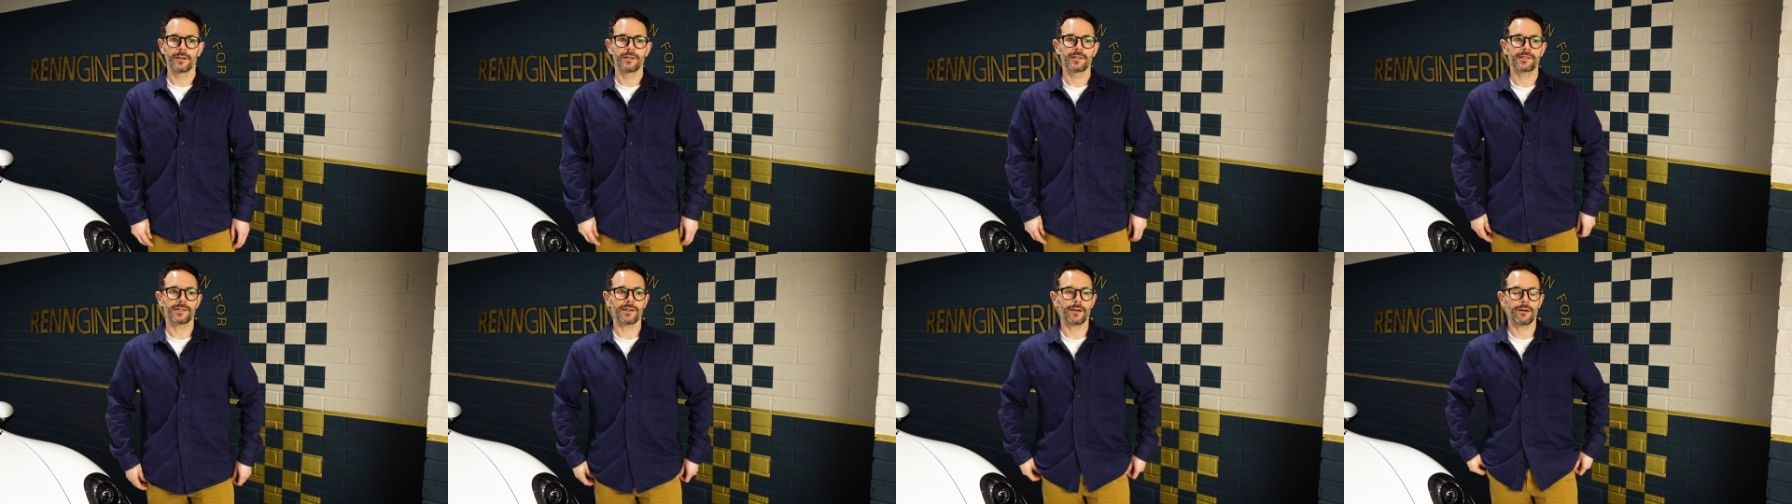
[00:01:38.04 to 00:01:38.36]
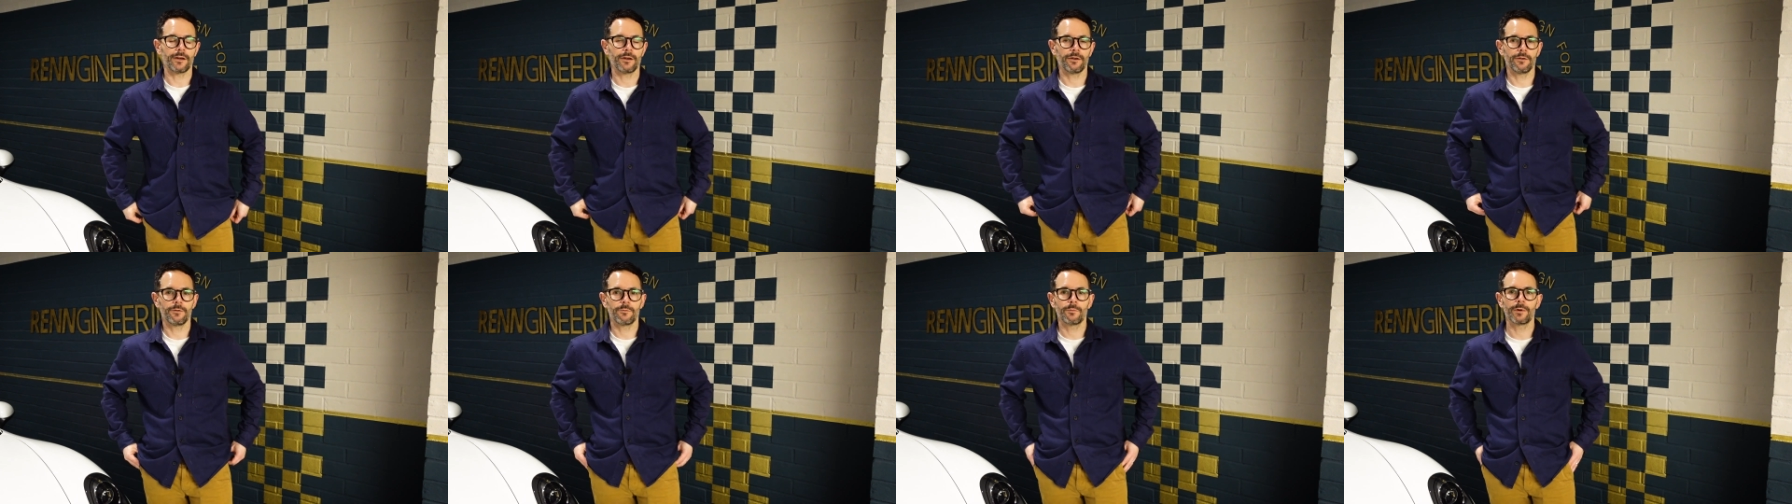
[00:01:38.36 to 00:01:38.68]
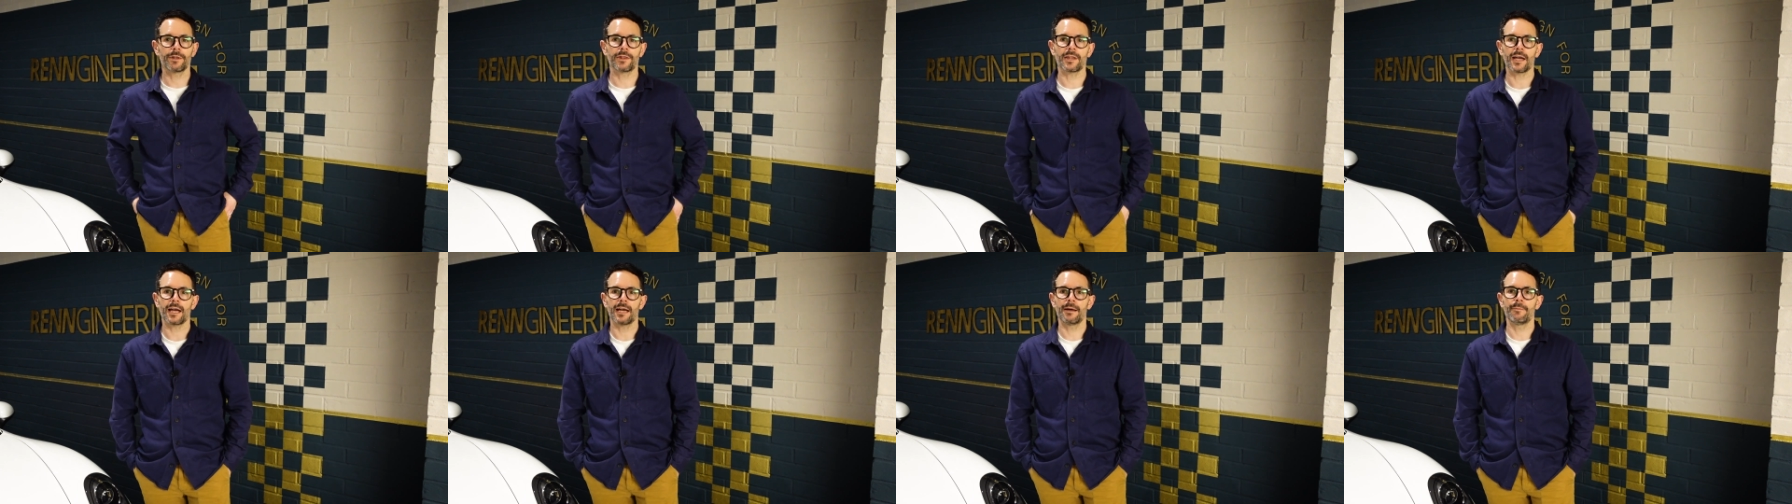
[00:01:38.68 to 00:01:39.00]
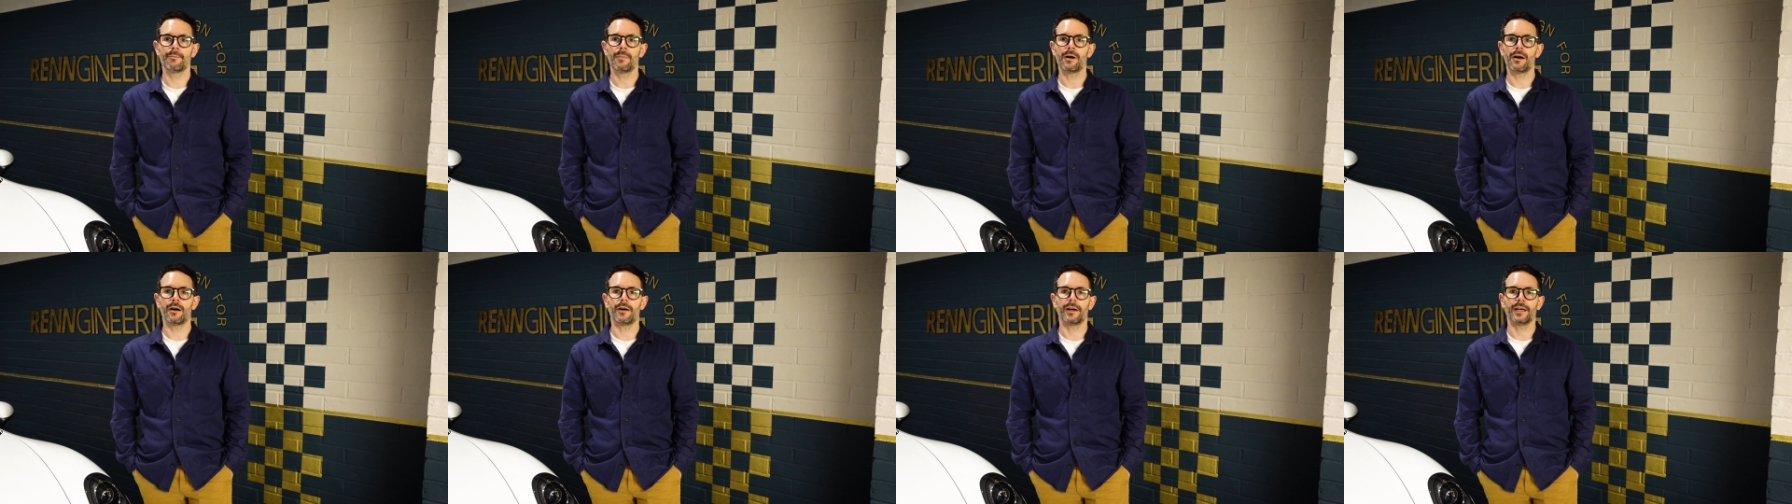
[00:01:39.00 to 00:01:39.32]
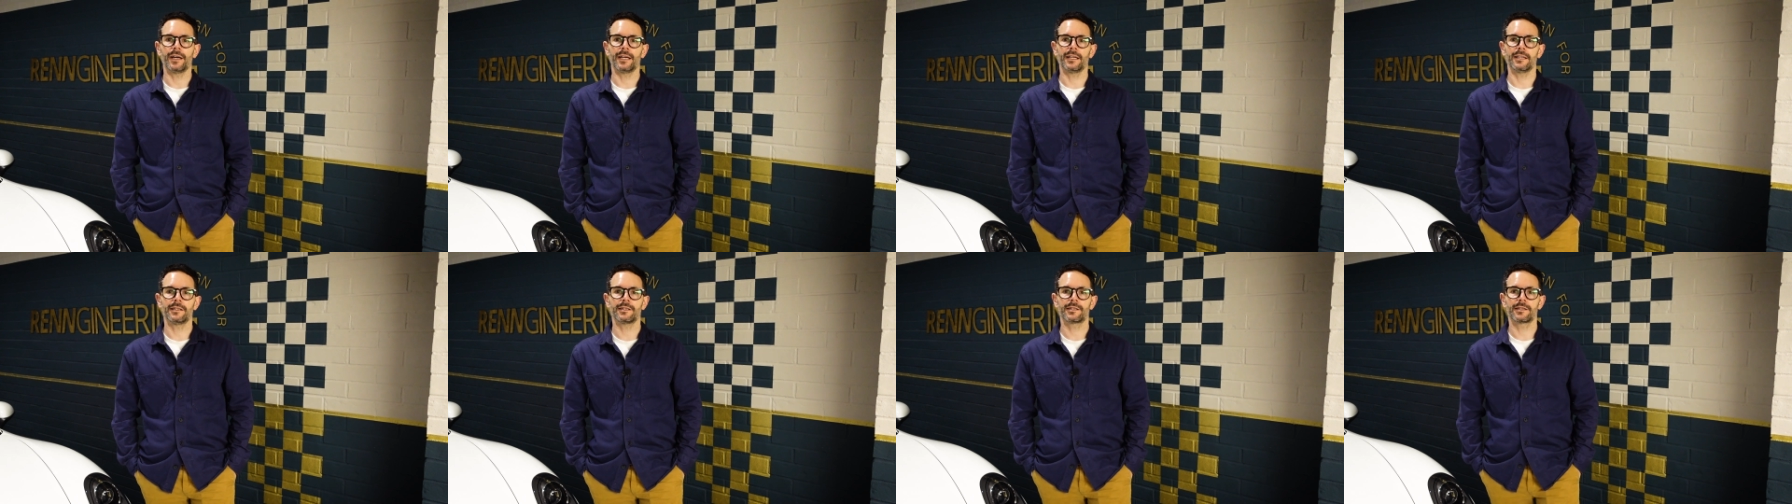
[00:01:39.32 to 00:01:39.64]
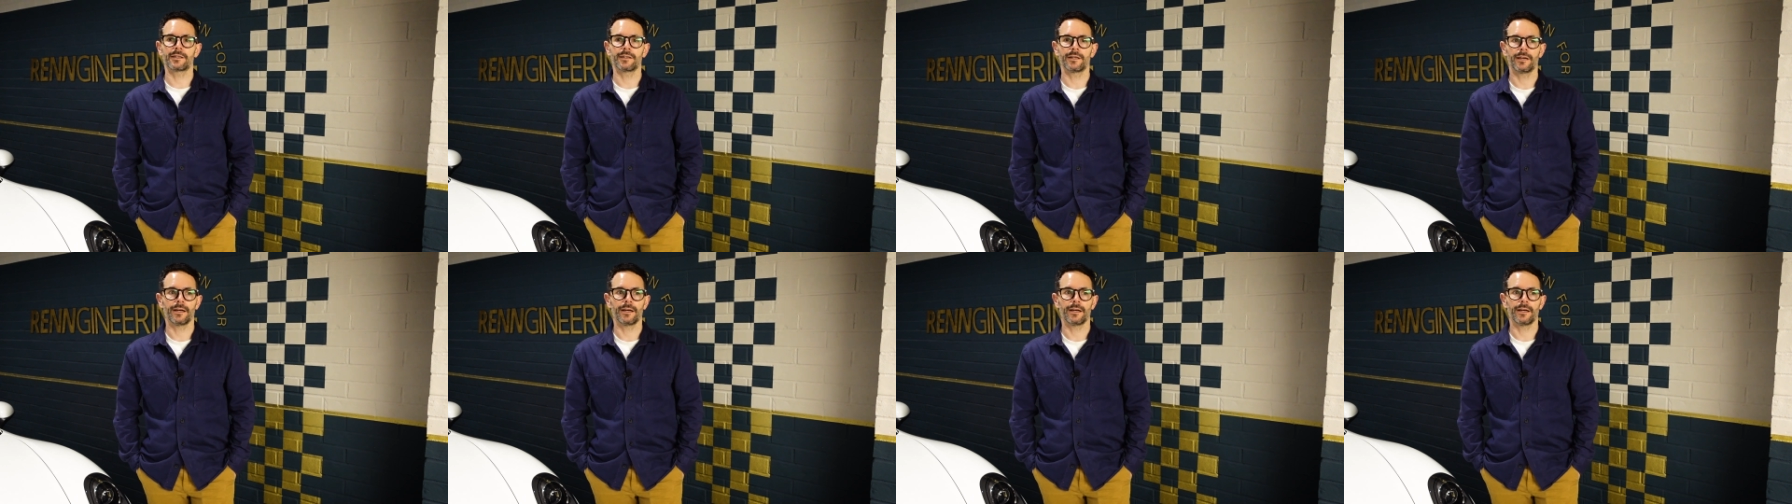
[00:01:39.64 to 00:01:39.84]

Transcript: So with that in mind,